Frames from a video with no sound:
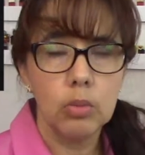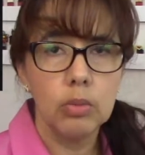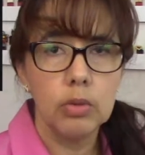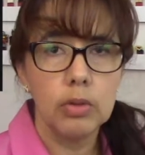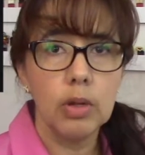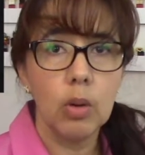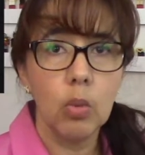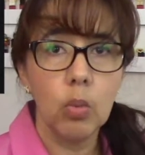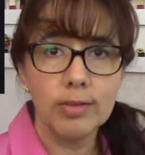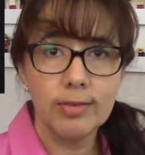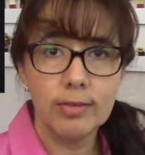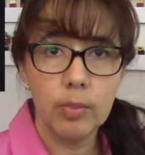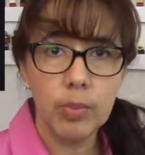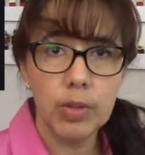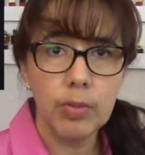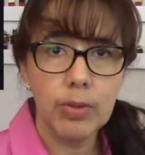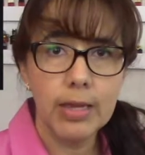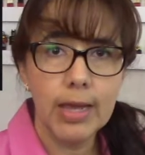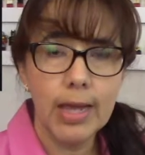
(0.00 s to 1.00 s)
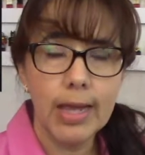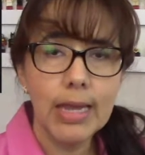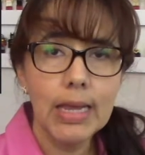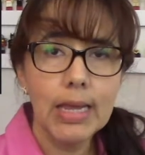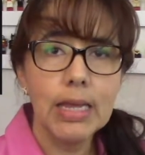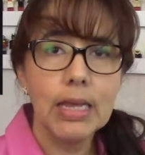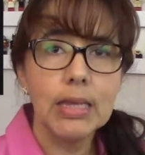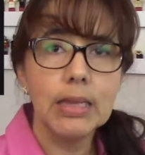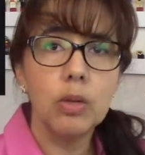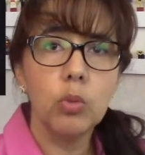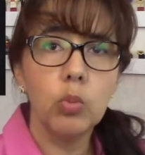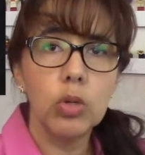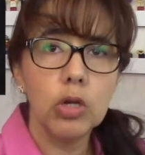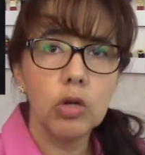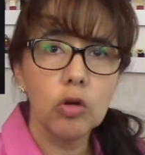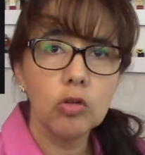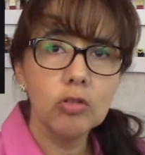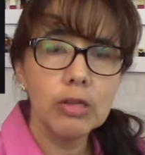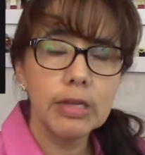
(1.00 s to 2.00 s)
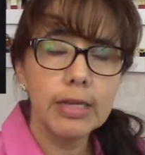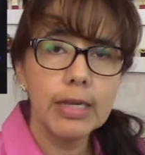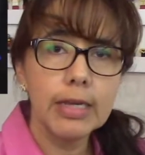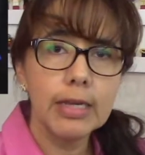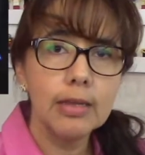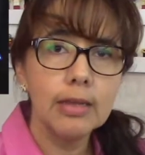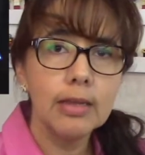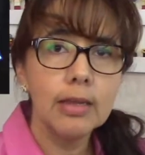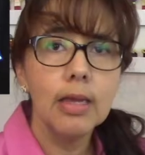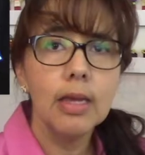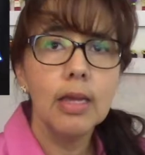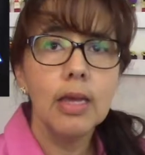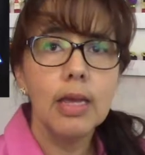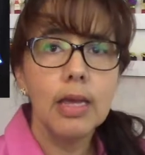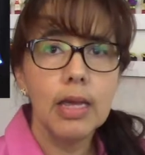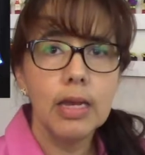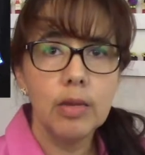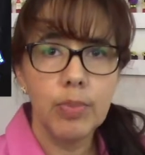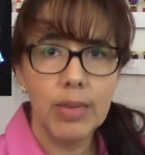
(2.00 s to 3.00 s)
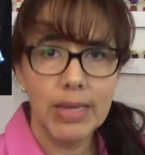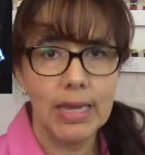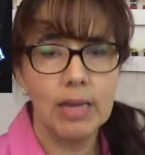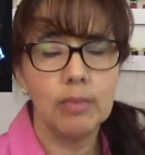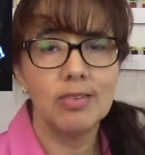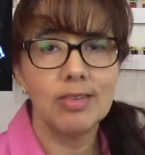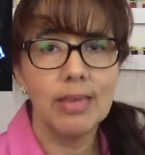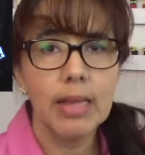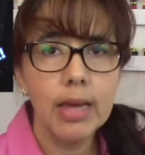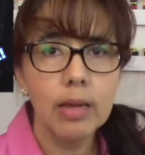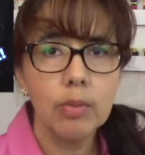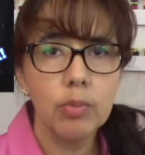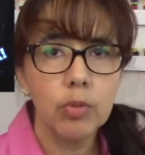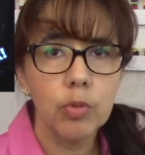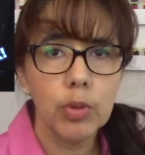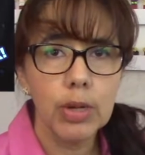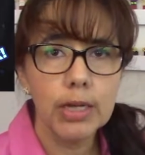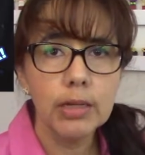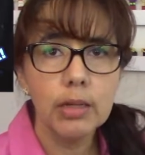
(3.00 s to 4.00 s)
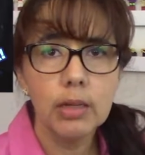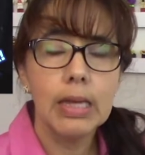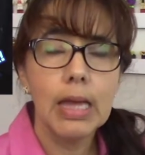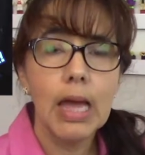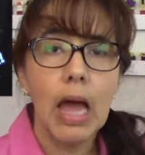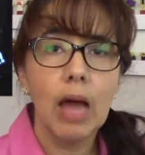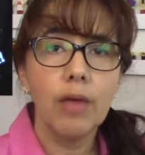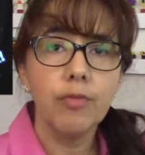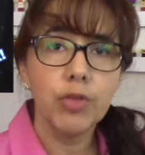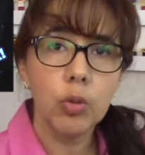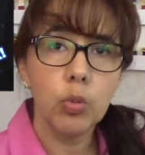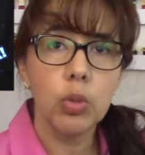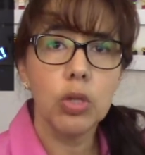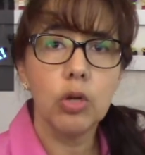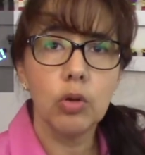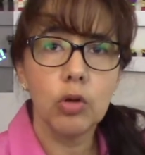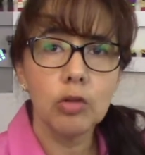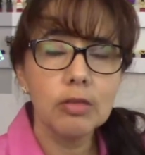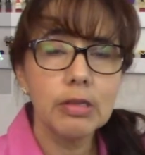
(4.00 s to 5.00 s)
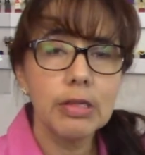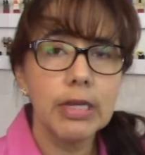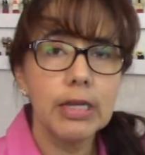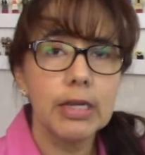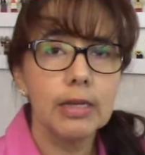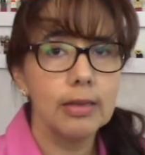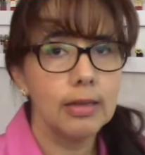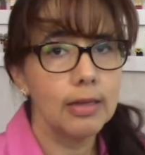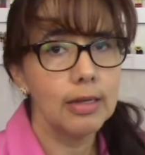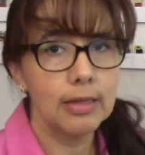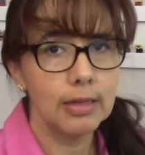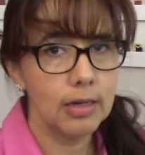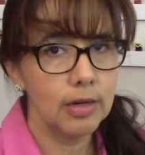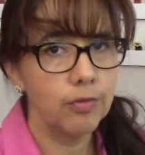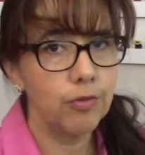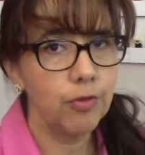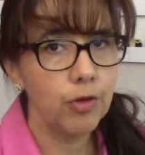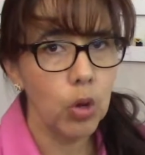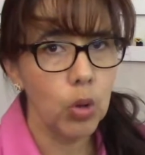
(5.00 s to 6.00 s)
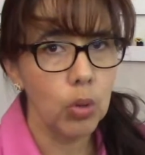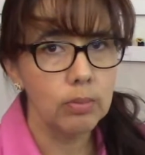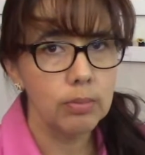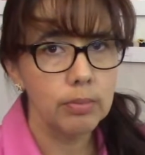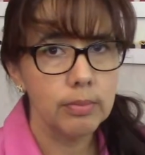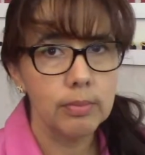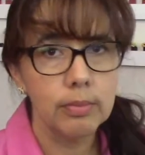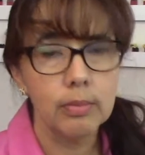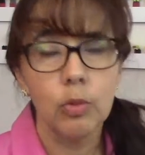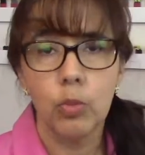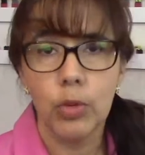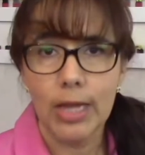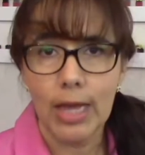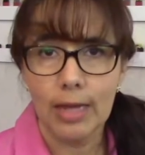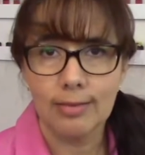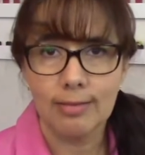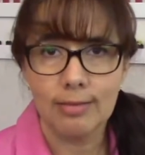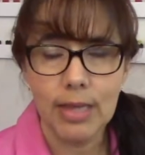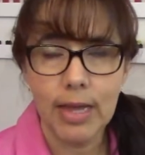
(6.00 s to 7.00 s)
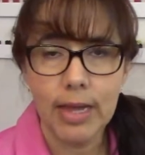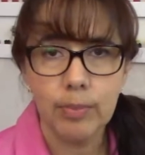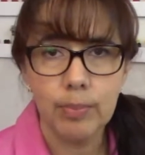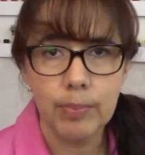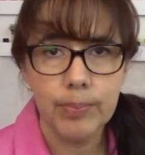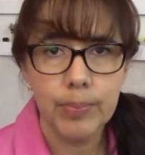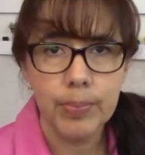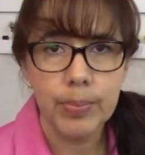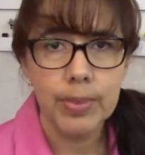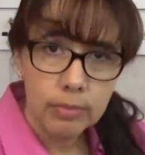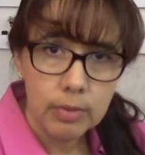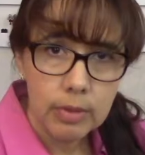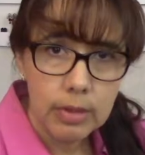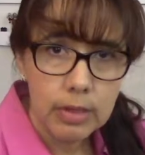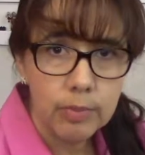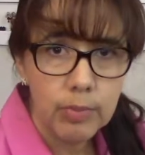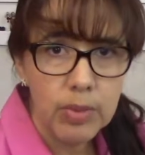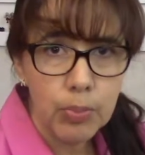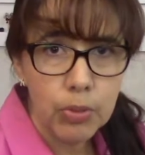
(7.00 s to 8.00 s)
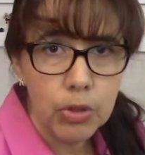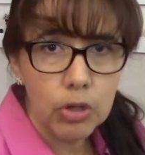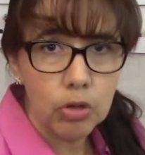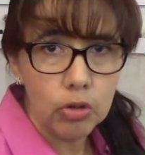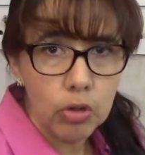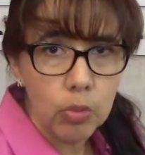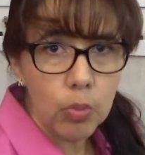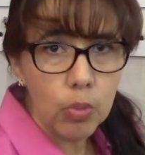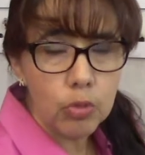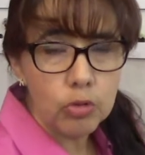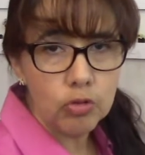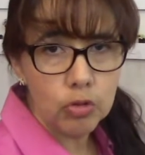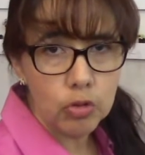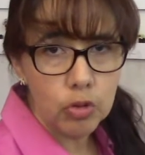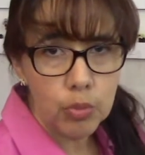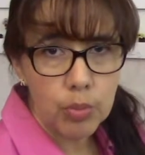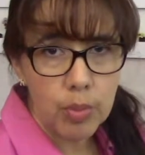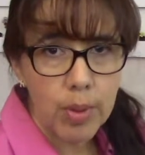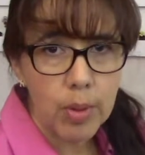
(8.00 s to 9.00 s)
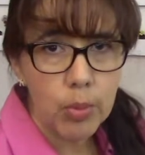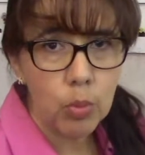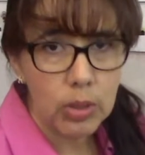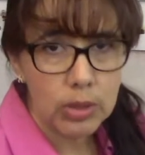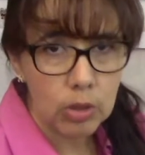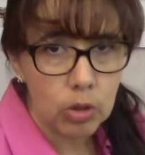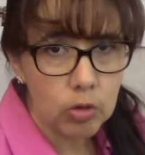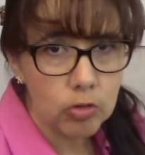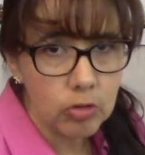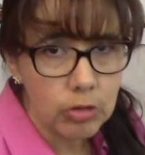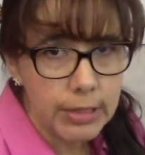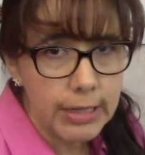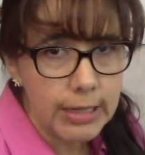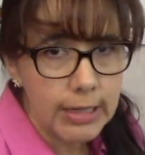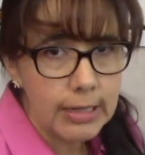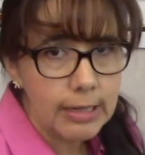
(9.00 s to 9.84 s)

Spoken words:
That was the PVA, and then we cross-linked it, and it became slime, right? After we cross-linked it, it didn't flow. We had slime. Let me put it on the board so you remember what cross-linking